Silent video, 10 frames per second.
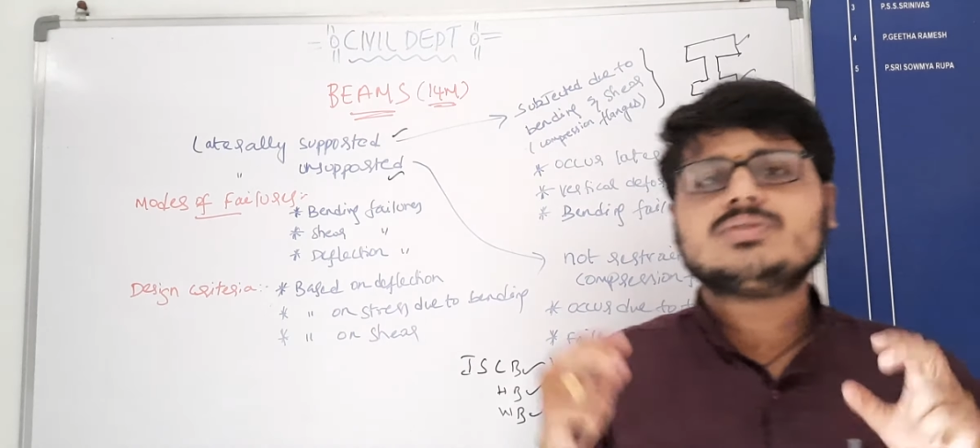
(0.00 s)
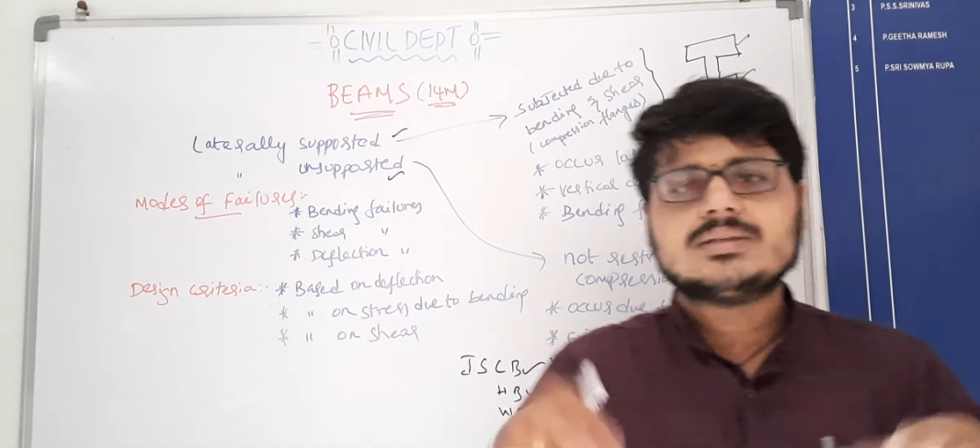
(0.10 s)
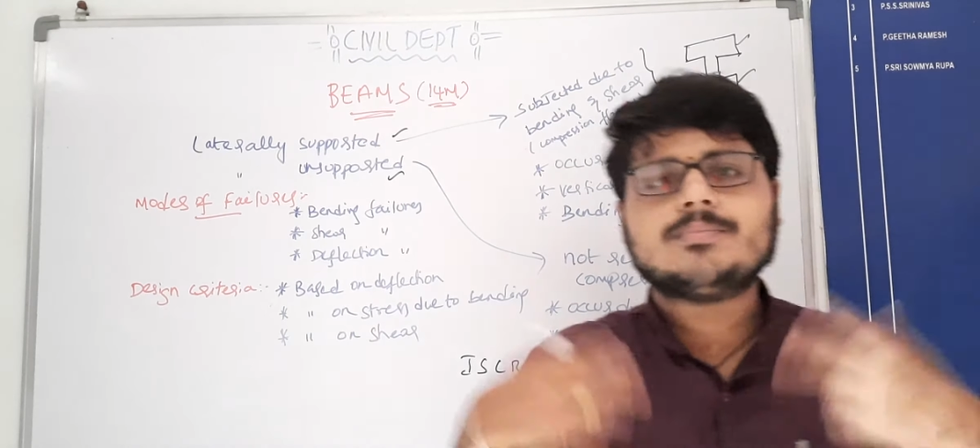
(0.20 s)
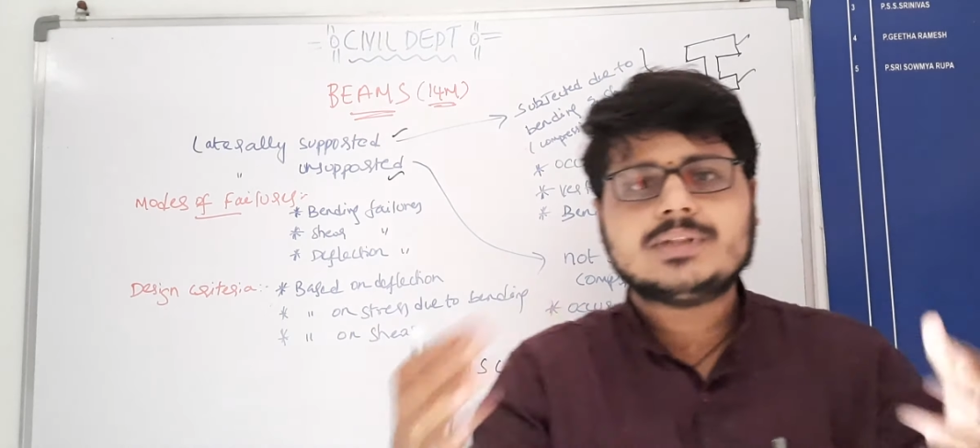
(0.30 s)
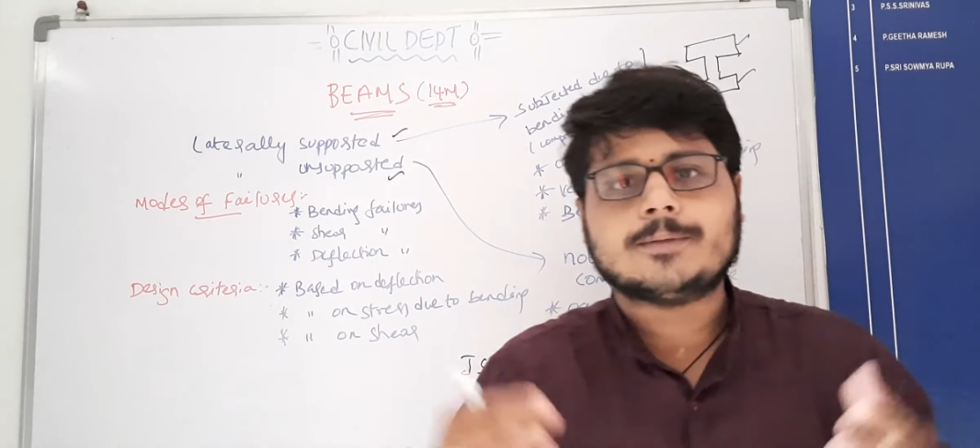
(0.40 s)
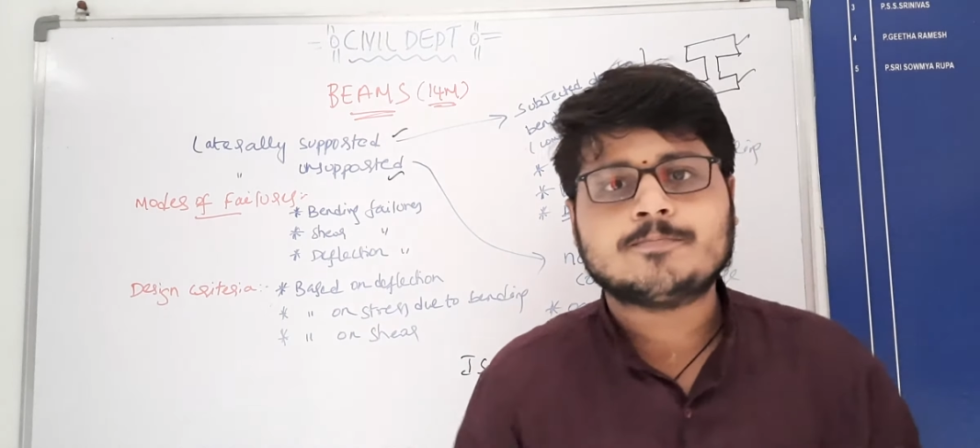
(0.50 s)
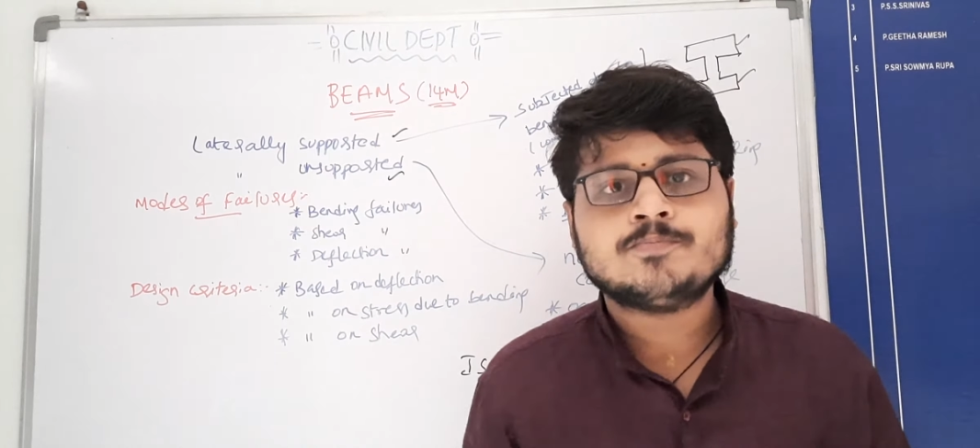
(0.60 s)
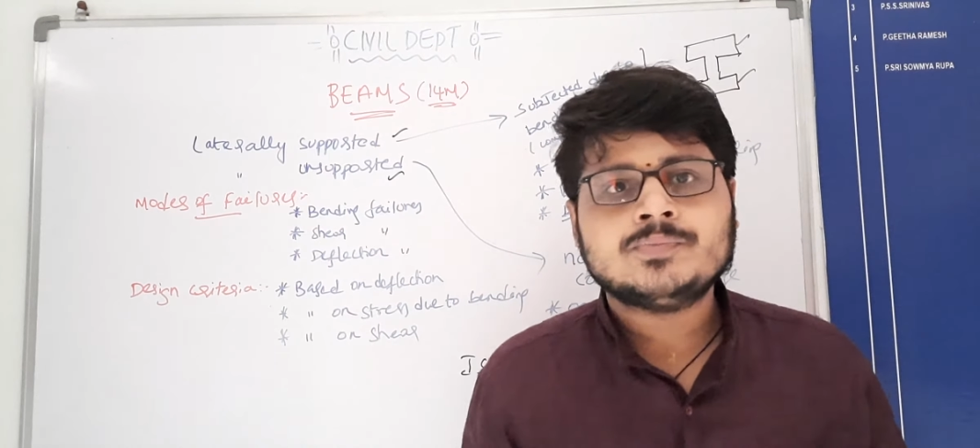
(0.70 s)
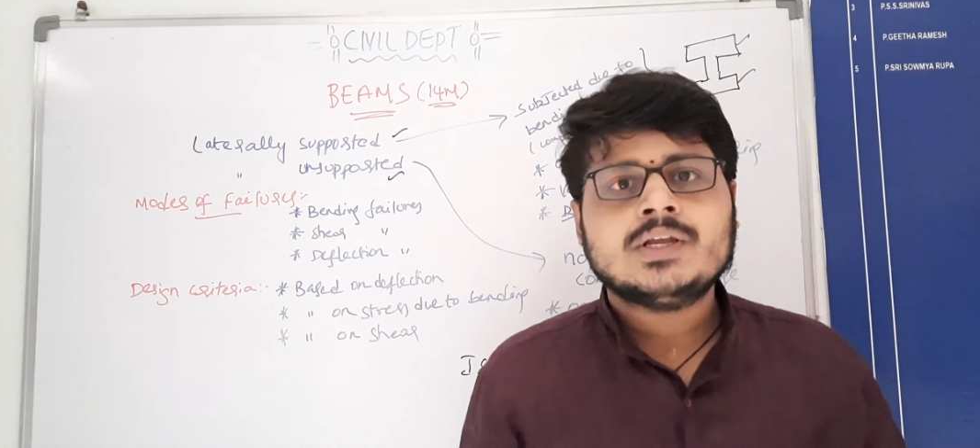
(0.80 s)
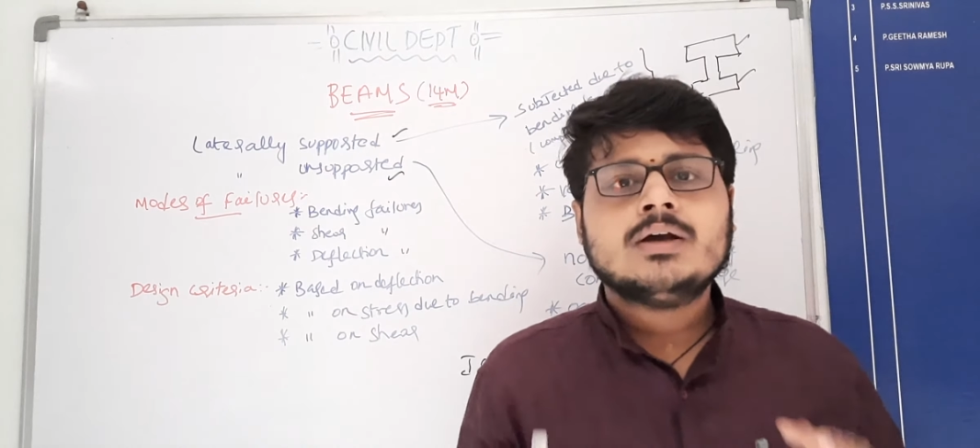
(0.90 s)
something,
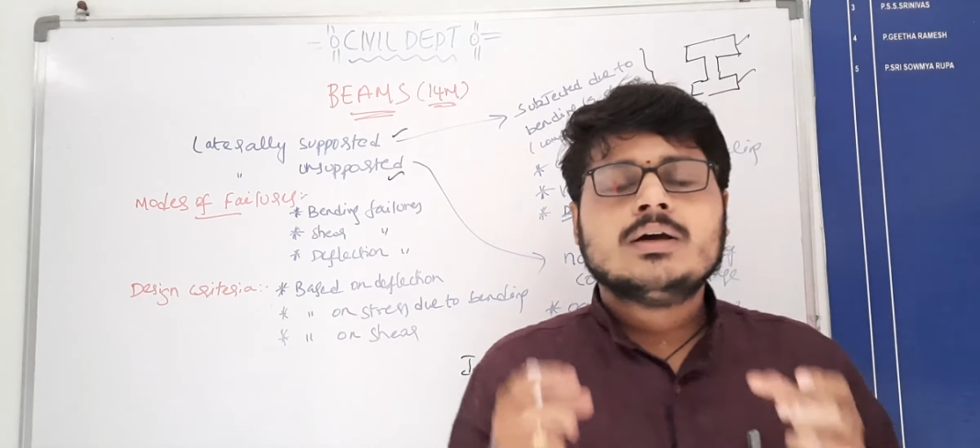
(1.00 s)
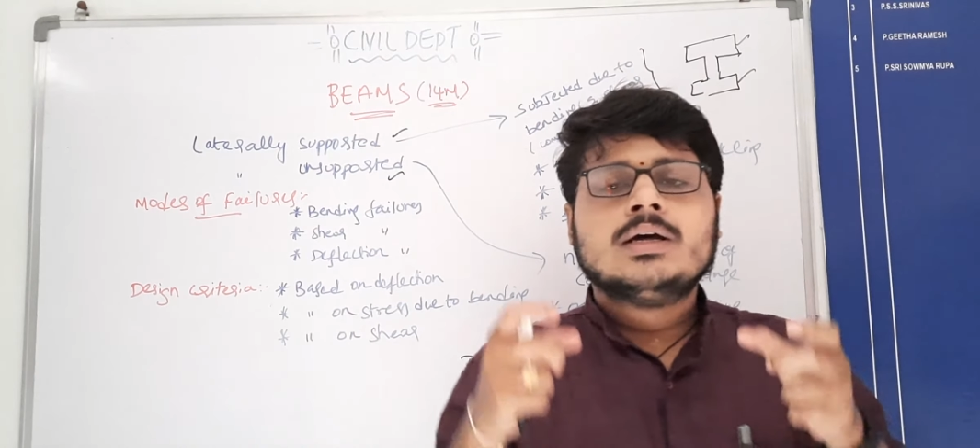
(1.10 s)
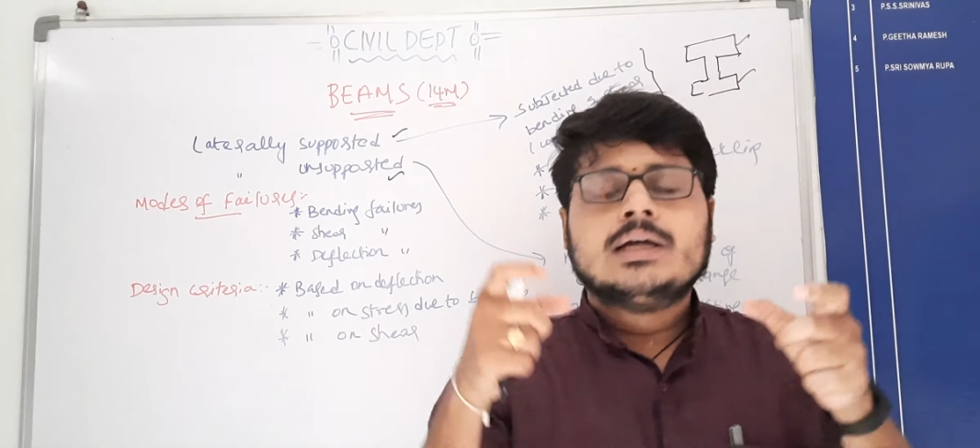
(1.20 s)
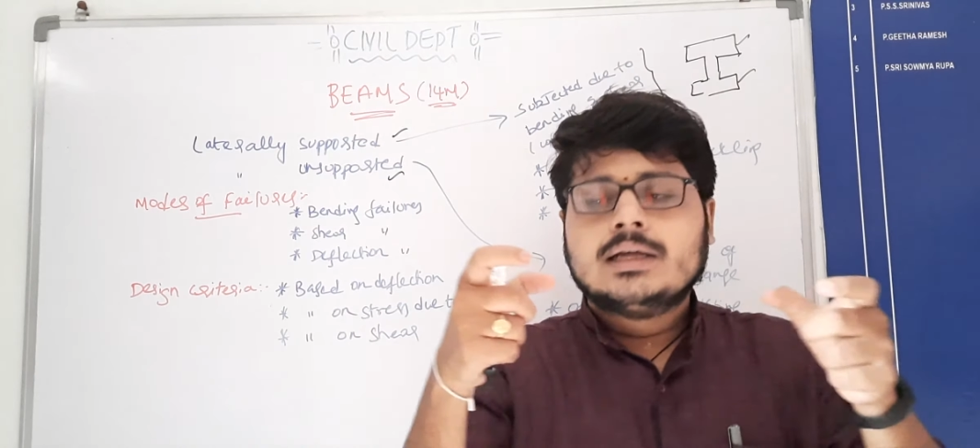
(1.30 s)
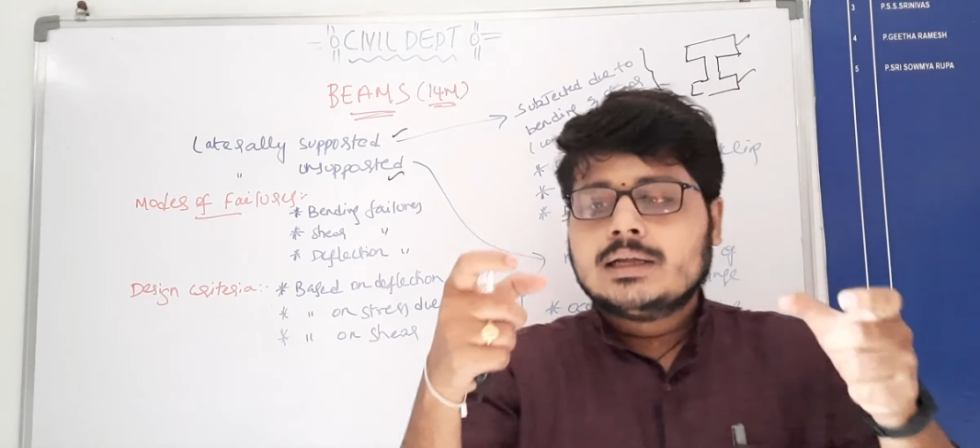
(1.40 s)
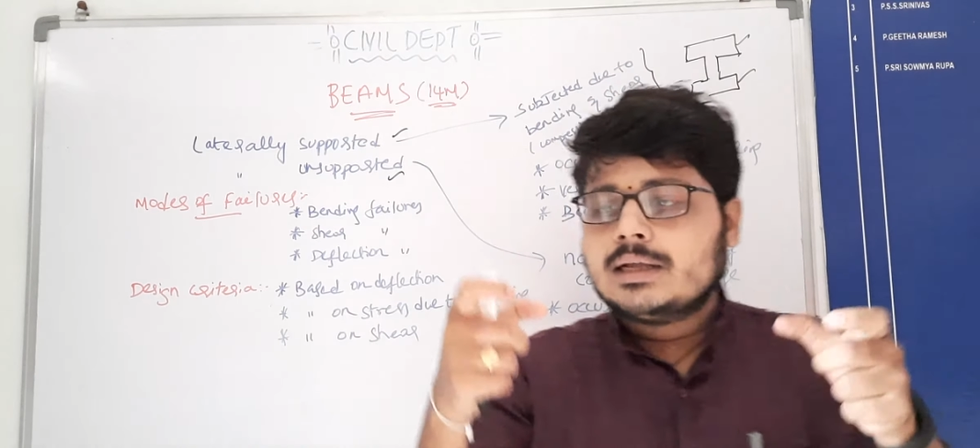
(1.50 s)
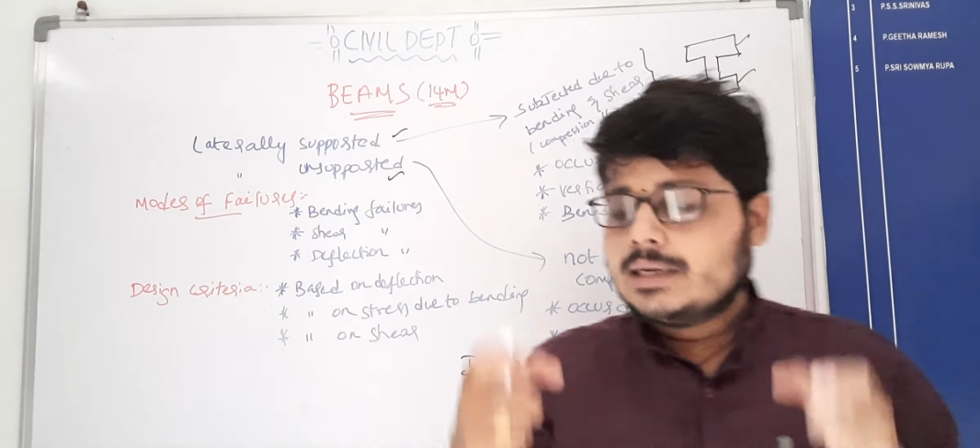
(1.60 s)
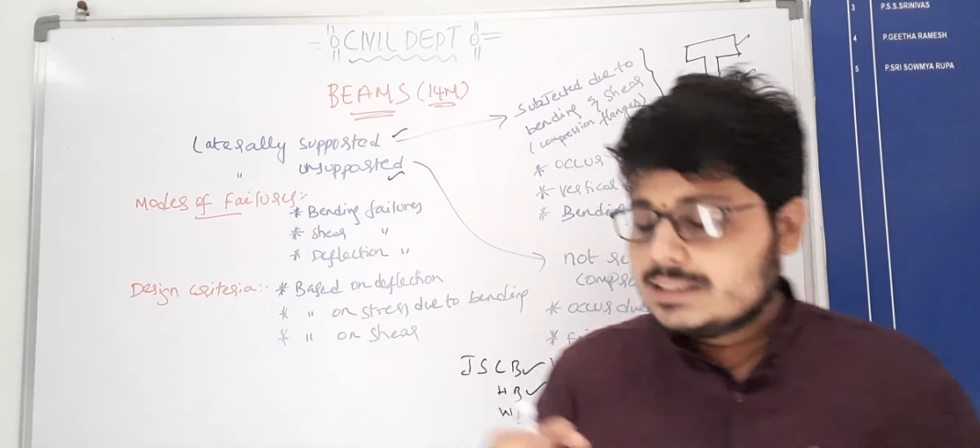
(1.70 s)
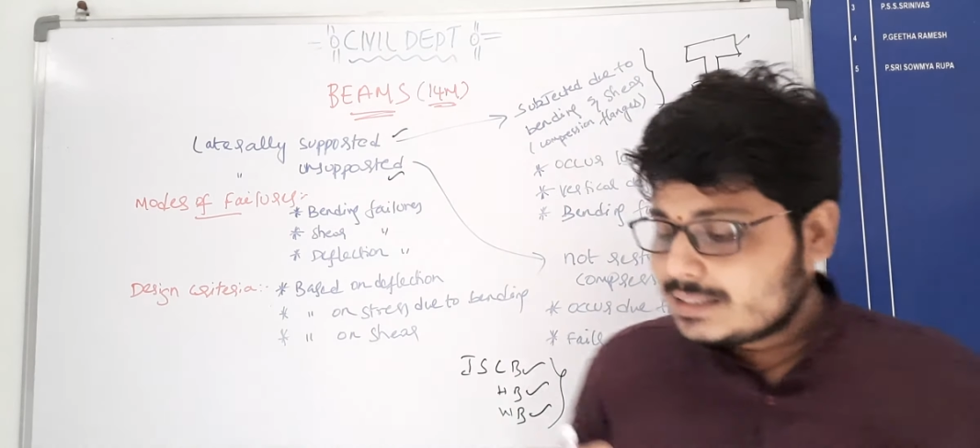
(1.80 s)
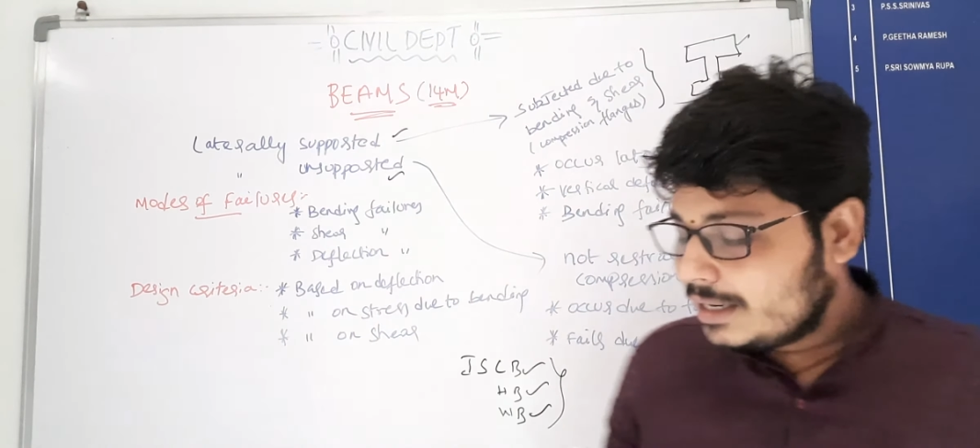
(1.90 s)

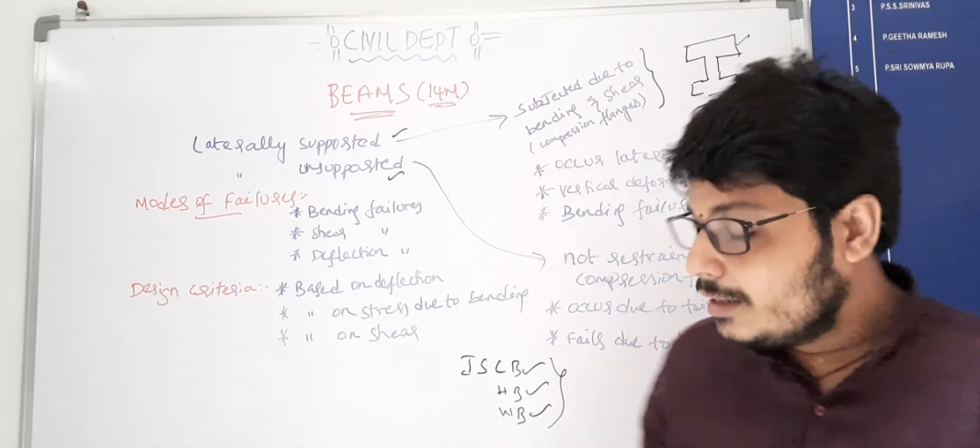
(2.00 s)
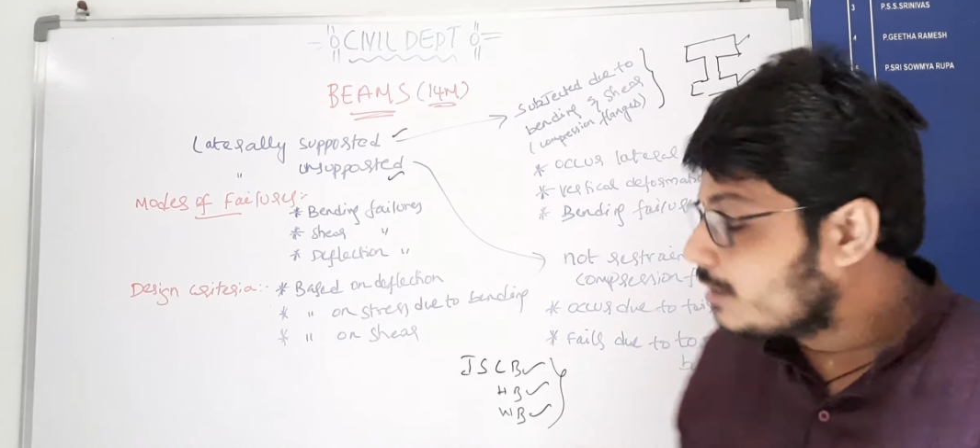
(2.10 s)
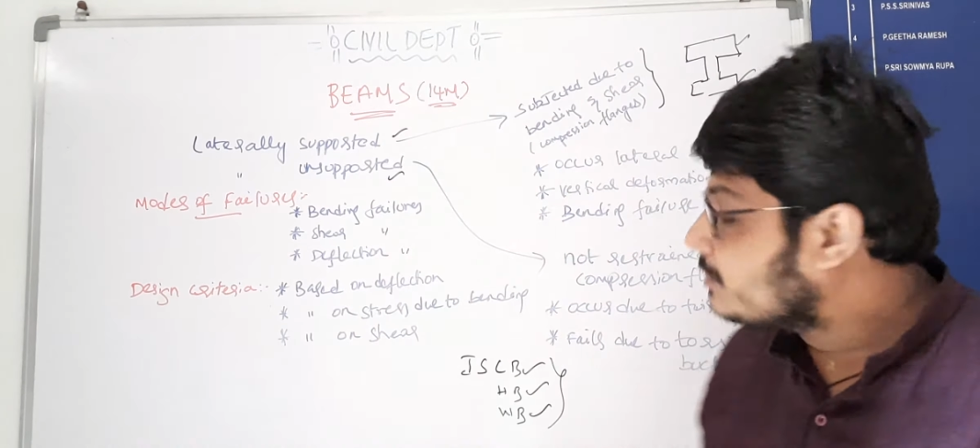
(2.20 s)
restrained or